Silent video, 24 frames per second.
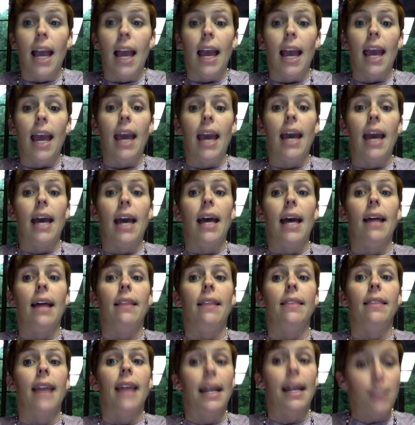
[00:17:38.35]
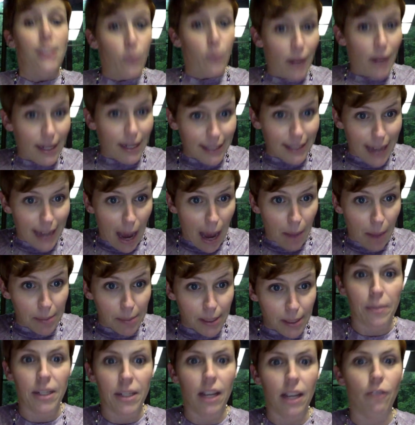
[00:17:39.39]
And that's when I
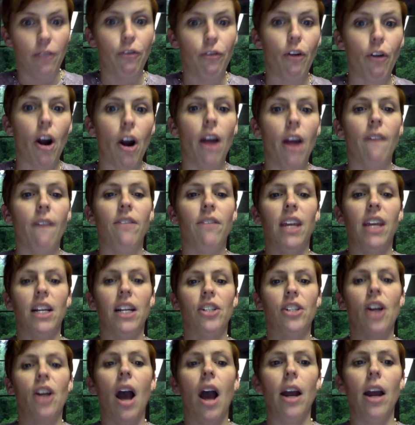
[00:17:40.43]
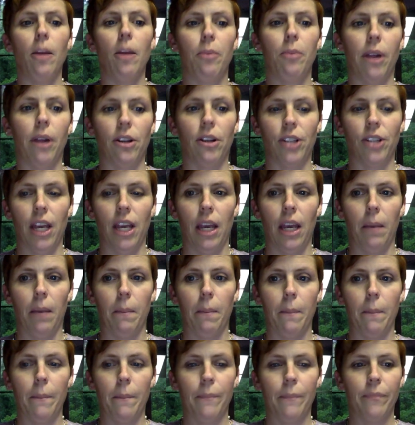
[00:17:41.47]
snapped. In front of the entire prayer
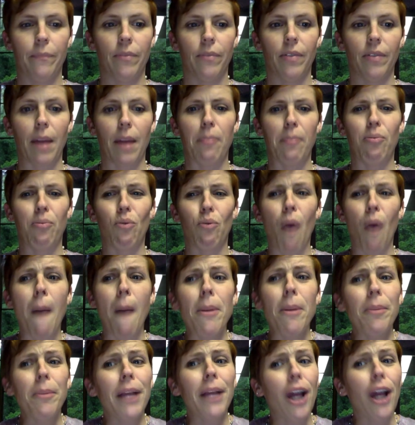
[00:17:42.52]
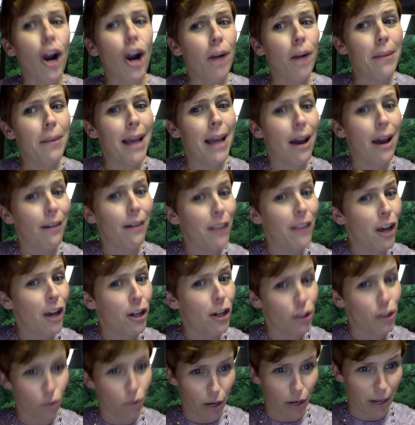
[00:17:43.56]
team, they probably heard me out in the
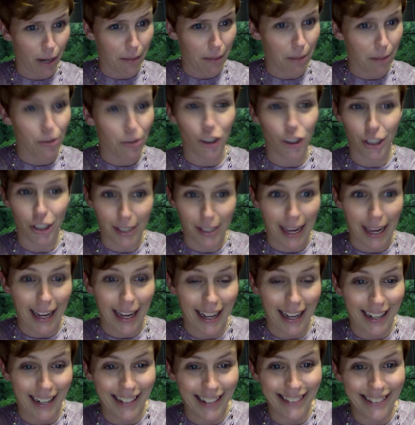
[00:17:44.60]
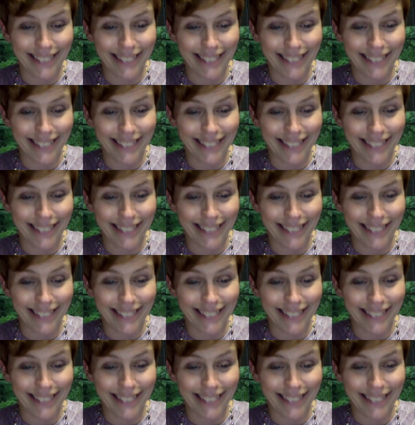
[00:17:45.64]
auditorium. I'm just saying.